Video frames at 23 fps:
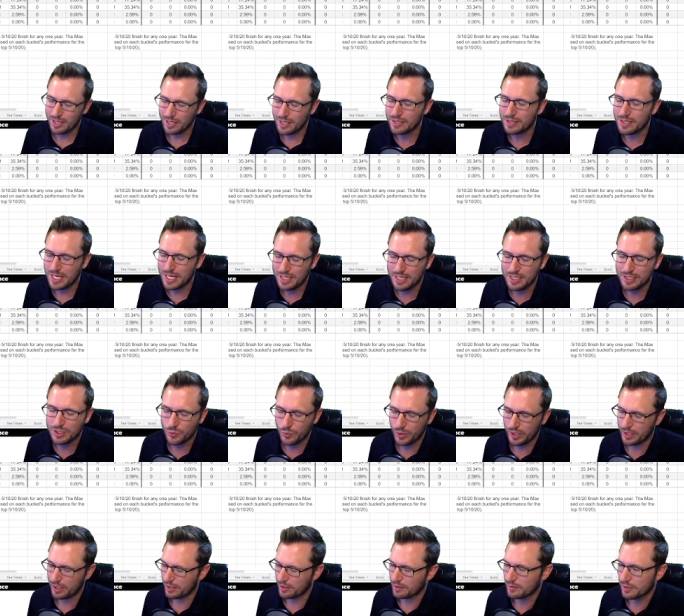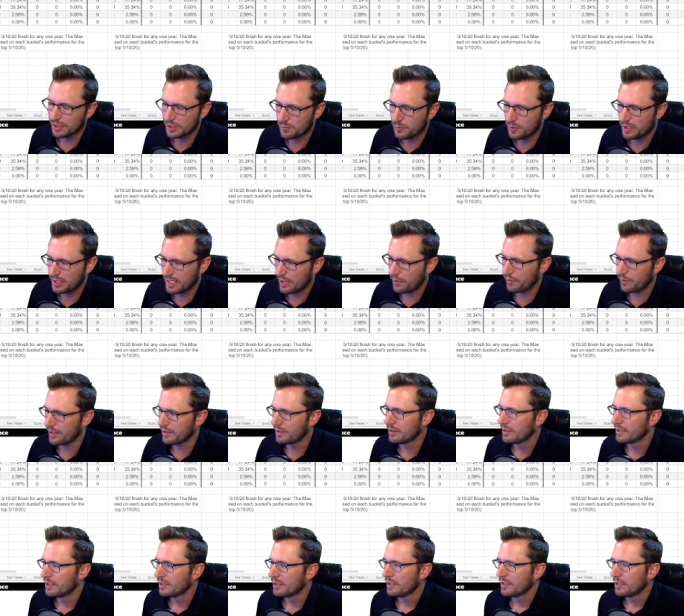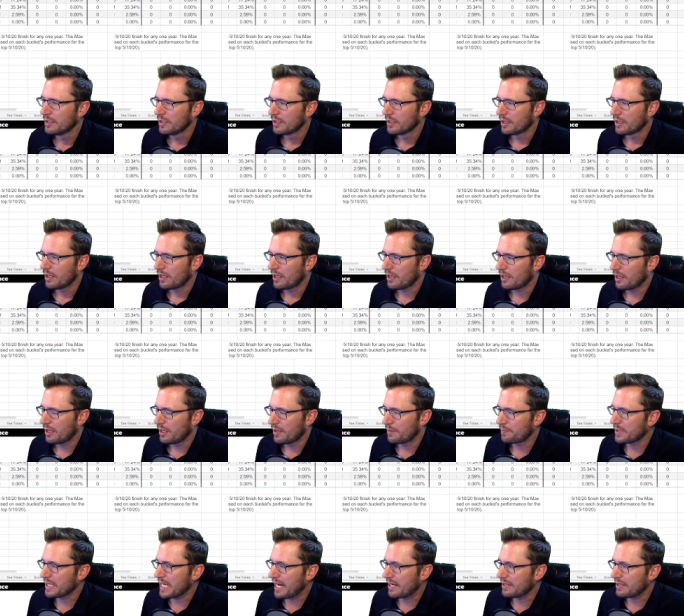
they need tweaking. Let's put it that way. Um, but yeah,